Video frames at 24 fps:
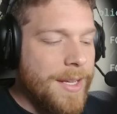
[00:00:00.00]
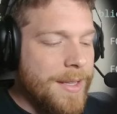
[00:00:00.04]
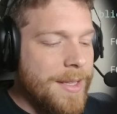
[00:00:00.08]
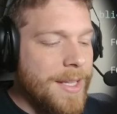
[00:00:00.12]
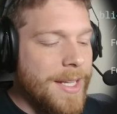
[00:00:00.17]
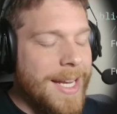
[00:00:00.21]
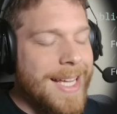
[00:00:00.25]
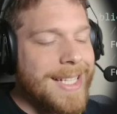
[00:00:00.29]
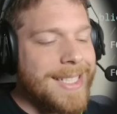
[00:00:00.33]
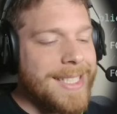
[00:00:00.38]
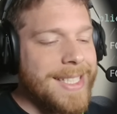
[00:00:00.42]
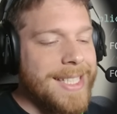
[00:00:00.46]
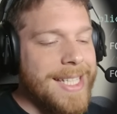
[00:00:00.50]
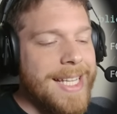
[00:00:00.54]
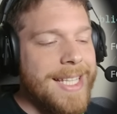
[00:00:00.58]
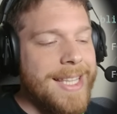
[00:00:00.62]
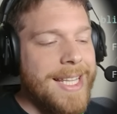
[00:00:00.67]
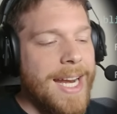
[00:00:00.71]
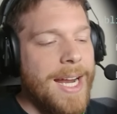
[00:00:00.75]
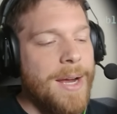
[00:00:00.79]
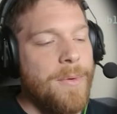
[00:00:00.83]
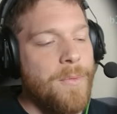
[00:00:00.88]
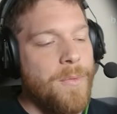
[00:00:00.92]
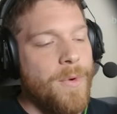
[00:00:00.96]
The next thing
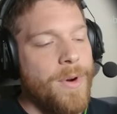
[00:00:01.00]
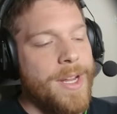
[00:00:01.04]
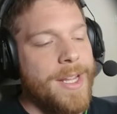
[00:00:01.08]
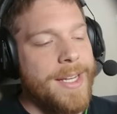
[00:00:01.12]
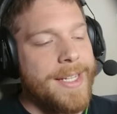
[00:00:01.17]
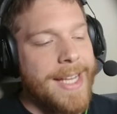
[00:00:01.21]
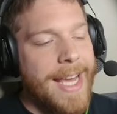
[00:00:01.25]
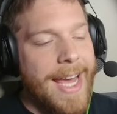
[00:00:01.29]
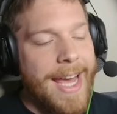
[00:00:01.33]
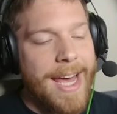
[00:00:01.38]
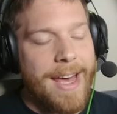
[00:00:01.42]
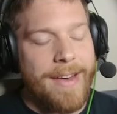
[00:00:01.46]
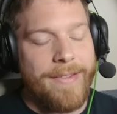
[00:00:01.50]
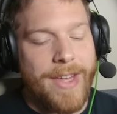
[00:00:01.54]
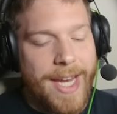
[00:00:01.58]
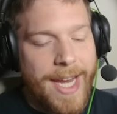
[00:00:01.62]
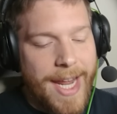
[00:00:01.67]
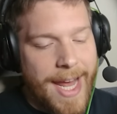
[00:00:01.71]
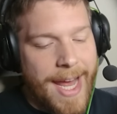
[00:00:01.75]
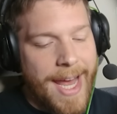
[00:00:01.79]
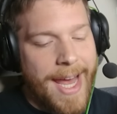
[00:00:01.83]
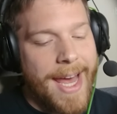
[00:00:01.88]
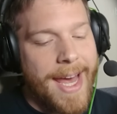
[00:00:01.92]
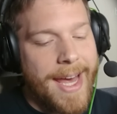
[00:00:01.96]
that I wanted to have it
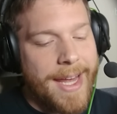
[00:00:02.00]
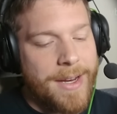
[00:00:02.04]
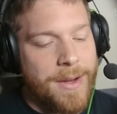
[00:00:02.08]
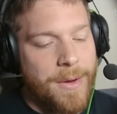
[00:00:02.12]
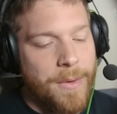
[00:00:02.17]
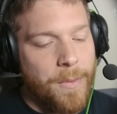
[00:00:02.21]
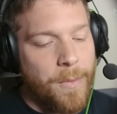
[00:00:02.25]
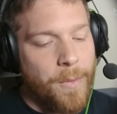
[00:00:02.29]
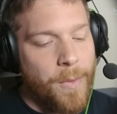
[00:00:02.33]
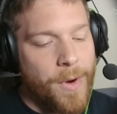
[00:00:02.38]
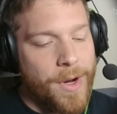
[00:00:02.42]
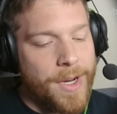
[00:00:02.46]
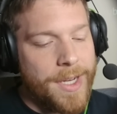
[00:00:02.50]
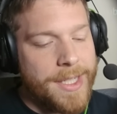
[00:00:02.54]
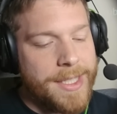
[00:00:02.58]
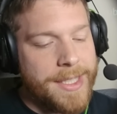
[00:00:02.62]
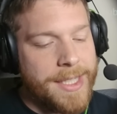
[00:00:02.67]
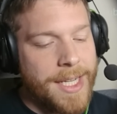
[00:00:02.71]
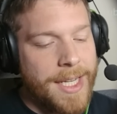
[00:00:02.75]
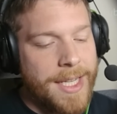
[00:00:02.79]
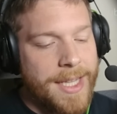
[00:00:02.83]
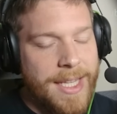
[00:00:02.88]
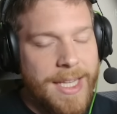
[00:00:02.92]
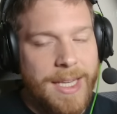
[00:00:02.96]
add
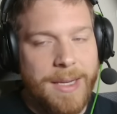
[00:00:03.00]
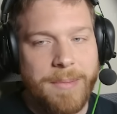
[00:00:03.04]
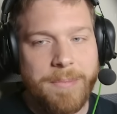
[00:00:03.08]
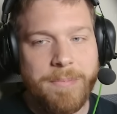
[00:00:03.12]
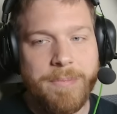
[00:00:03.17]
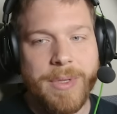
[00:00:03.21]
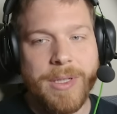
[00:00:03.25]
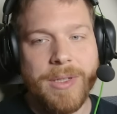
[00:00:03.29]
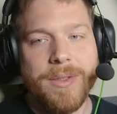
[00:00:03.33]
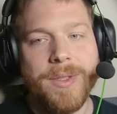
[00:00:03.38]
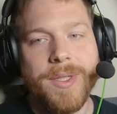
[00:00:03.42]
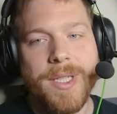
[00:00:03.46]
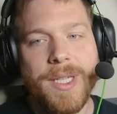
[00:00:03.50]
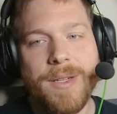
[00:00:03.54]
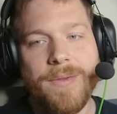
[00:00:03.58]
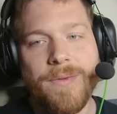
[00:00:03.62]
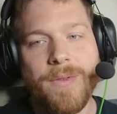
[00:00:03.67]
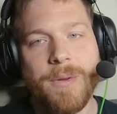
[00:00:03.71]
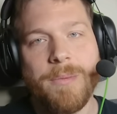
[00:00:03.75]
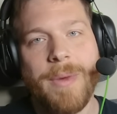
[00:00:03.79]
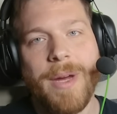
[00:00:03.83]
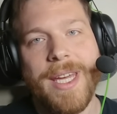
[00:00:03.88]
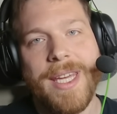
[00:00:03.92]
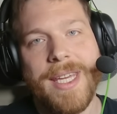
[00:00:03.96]
was the ability
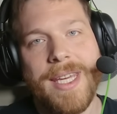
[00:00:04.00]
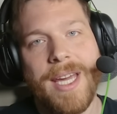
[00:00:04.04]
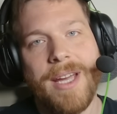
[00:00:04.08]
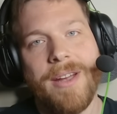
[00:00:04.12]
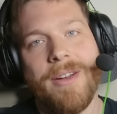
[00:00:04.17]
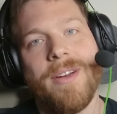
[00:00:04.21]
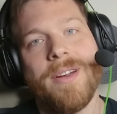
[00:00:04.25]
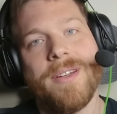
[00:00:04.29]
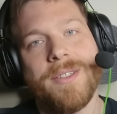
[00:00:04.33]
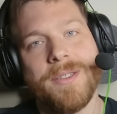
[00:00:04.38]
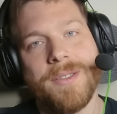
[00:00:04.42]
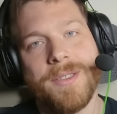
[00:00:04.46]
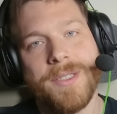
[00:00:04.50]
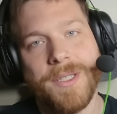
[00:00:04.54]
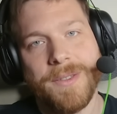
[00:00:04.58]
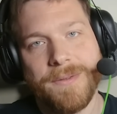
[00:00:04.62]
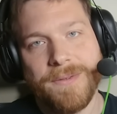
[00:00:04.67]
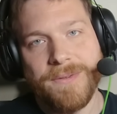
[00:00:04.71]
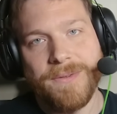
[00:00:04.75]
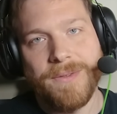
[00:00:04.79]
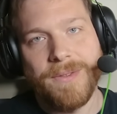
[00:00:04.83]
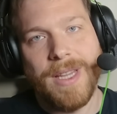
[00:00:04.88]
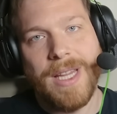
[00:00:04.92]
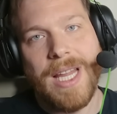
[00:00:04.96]
for my character to
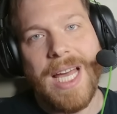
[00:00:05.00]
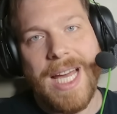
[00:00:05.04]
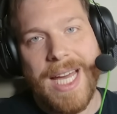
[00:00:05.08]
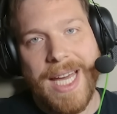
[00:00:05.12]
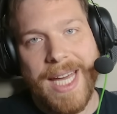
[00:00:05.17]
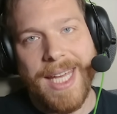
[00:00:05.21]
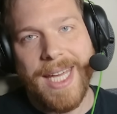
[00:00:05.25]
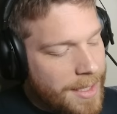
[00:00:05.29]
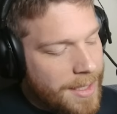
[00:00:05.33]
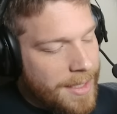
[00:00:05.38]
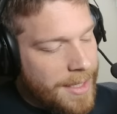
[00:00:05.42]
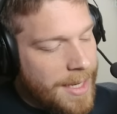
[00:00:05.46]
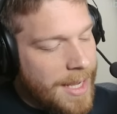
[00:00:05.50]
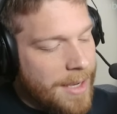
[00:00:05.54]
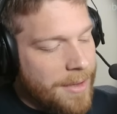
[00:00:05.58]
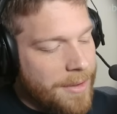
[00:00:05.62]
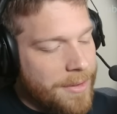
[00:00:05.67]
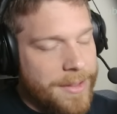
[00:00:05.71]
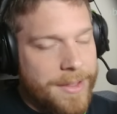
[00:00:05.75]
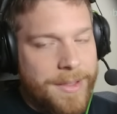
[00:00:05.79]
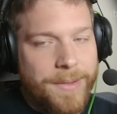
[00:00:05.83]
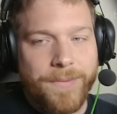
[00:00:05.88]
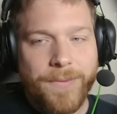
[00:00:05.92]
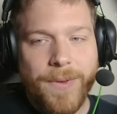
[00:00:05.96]
fly.
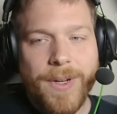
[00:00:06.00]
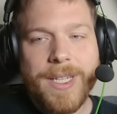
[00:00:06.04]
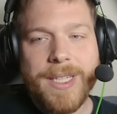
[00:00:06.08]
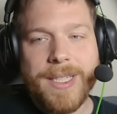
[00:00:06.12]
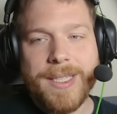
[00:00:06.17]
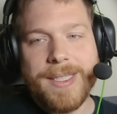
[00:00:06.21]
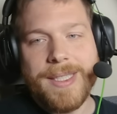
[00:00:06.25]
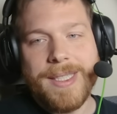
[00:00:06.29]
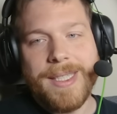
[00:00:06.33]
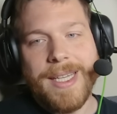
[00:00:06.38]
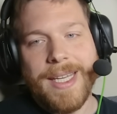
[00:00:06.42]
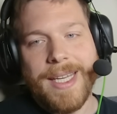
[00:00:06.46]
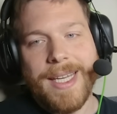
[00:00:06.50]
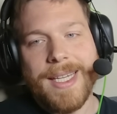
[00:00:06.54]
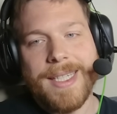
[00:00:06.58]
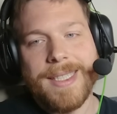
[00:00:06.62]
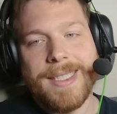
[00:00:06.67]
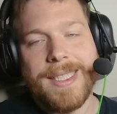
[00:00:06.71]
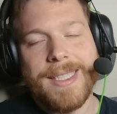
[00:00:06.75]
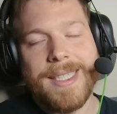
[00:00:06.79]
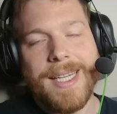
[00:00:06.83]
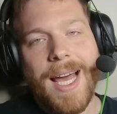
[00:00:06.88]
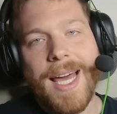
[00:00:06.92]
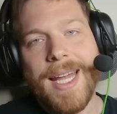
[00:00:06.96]
Now, the funniest thing
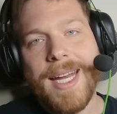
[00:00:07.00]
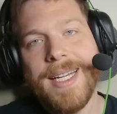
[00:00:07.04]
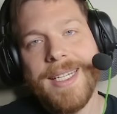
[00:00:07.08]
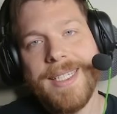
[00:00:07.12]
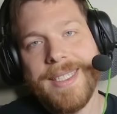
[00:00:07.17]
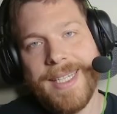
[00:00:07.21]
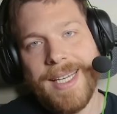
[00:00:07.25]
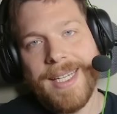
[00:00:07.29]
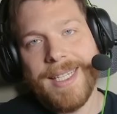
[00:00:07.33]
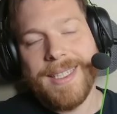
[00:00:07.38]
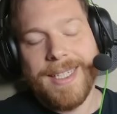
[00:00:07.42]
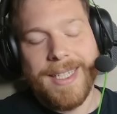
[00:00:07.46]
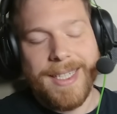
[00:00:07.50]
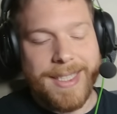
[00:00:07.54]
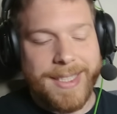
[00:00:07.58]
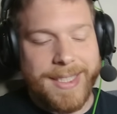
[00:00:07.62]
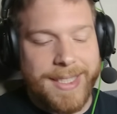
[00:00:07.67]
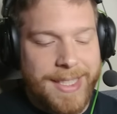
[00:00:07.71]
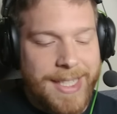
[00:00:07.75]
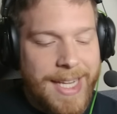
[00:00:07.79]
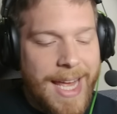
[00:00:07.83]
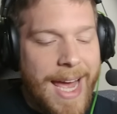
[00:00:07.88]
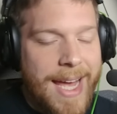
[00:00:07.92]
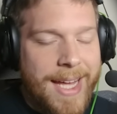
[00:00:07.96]
is I didn't tell it
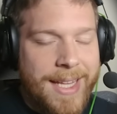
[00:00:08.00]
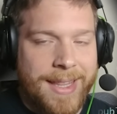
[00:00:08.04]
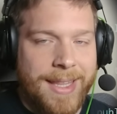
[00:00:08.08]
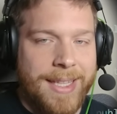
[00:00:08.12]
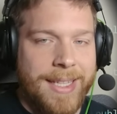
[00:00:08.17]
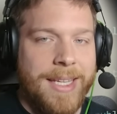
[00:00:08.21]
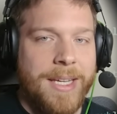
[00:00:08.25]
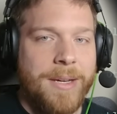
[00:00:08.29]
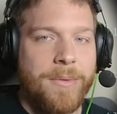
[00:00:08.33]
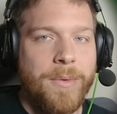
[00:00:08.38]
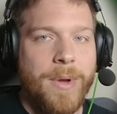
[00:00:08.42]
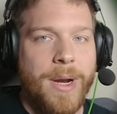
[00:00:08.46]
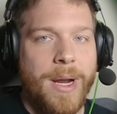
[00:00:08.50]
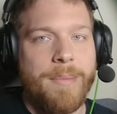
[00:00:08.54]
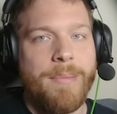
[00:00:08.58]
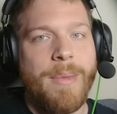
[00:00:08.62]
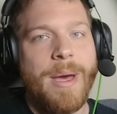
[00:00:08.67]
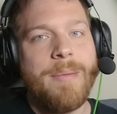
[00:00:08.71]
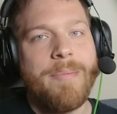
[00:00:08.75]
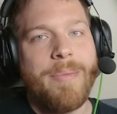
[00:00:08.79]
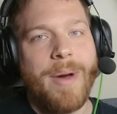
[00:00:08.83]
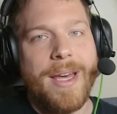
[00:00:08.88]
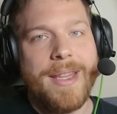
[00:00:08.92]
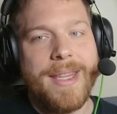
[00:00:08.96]
exactly what I
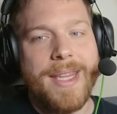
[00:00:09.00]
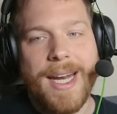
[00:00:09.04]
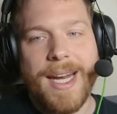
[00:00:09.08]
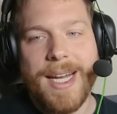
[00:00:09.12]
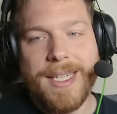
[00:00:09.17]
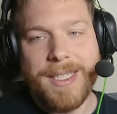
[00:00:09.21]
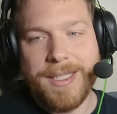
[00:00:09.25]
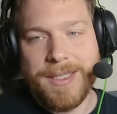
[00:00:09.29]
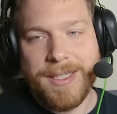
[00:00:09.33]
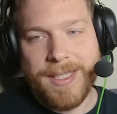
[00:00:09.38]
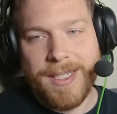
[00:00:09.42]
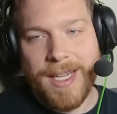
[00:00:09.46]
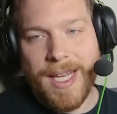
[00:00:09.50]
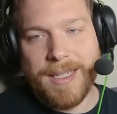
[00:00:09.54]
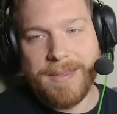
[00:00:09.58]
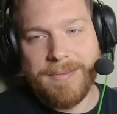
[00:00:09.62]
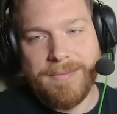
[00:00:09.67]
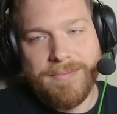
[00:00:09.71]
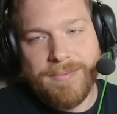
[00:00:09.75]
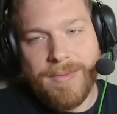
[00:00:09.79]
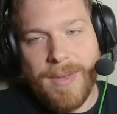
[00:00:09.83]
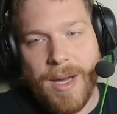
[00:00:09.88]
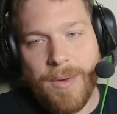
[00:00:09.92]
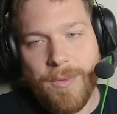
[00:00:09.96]
meant by that. I just said
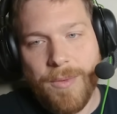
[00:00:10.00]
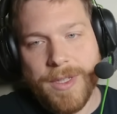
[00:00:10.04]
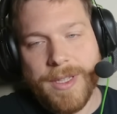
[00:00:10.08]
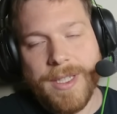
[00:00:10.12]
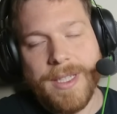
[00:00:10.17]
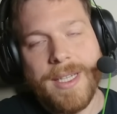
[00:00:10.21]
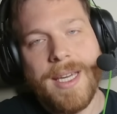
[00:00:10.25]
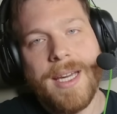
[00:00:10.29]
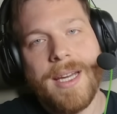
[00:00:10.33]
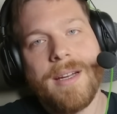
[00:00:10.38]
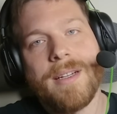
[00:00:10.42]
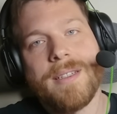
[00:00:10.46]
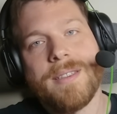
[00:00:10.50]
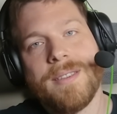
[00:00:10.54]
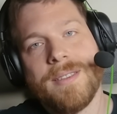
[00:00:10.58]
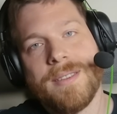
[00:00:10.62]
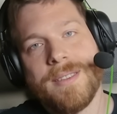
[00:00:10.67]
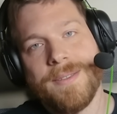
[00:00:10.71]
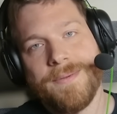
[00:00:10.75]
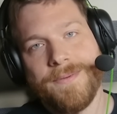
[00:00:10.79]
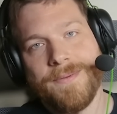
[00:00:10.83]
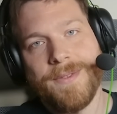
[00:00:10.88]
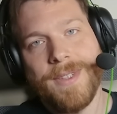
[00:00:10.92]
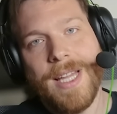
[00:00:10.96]
I want the character
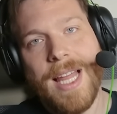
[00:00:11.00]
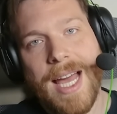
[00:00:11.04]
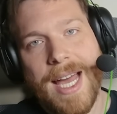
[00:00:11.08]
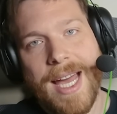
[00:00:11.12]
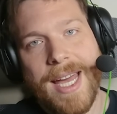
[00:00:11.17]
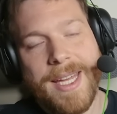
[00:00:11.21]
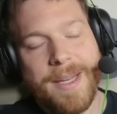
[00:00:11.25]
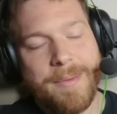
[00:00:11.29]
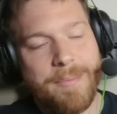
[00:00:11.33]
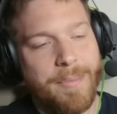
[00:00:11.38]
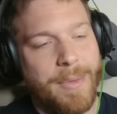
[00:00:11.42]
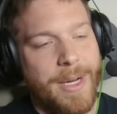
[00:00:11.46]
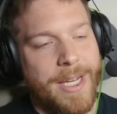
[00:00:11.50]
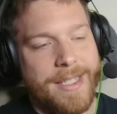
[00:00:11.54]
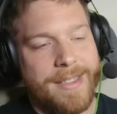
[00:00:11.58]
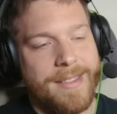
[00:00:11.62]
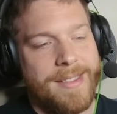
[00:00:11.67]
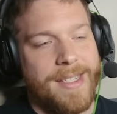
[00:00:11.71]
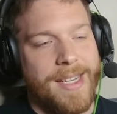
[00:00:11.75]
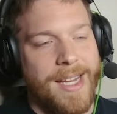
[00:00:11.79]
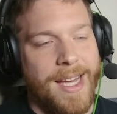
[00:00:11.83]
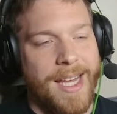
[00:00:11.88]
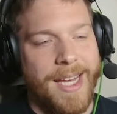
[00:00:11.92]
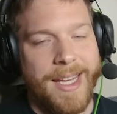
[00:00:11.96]
to fly, but
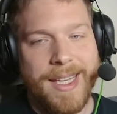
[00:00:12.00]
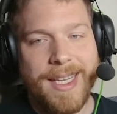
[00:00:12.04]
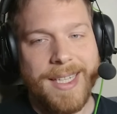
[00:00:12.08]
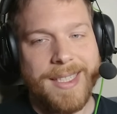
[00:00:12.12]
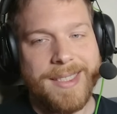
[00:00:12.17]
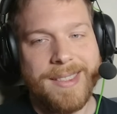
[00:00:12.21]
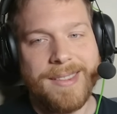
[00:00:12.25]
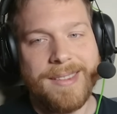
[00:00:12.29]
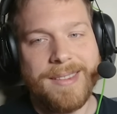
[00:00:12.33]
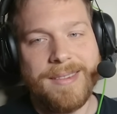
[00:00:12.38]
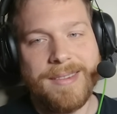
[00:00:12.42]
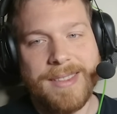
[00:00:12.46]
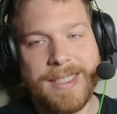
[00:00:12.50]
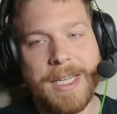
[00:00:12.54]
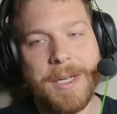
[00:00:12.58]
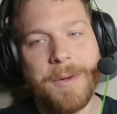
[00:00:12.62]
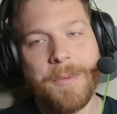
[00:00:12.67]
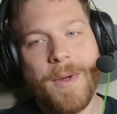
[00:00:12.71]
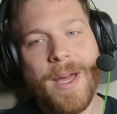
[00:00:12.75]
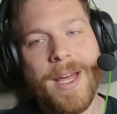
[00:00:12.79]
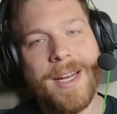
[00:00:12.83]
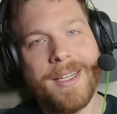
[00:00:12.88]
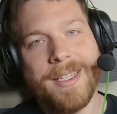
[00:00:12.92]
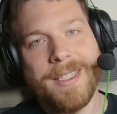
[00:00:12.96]
I guess
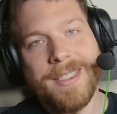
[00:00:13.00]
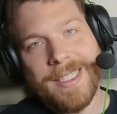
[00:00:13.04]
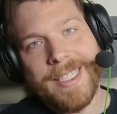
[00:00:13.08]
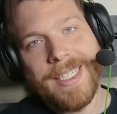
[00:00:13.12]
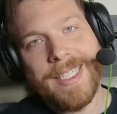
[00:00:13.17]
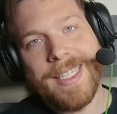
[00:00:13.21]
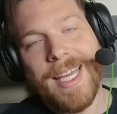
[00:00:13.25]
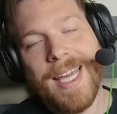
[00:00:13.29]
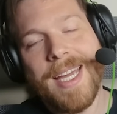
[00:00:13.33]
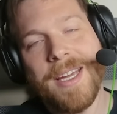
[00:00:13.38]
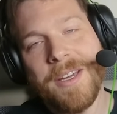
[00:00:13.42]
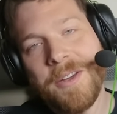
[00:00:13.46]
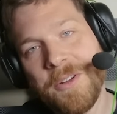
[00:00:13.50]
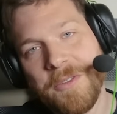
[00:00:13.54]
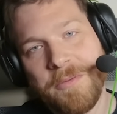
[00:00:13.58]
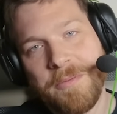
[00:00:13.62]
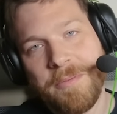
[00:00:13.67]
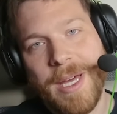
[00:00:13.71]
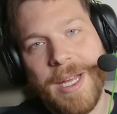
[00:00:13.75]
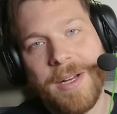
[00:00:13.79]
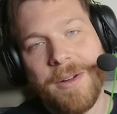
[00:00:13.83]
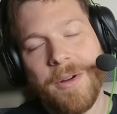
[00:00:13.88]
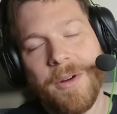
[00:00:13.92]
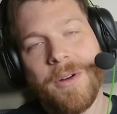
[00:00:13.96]
theoretically that could have
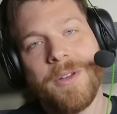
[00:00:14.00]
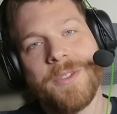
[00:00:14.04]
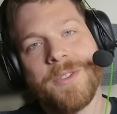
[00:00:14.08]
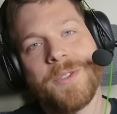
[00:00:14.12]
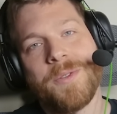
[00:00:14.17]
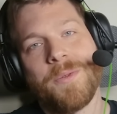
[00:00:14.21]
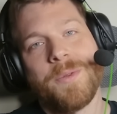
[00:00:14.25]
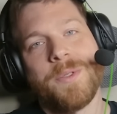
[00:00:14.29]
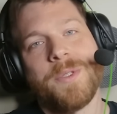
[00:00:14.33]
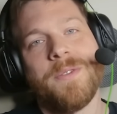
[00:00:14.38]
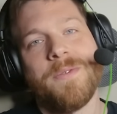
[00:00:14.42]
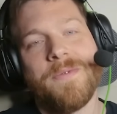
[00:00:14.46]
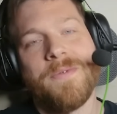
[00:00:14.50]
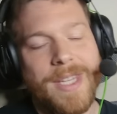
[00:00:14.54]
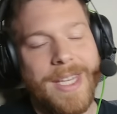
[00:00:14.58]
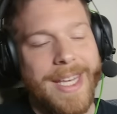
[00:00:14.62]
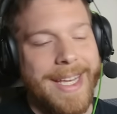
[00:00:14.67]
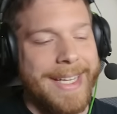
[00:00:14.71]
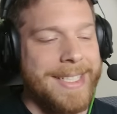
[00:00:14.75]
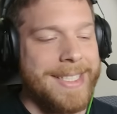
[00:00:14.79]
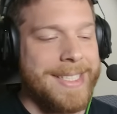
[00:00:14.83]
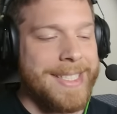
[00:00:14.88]
meant all sorts of things.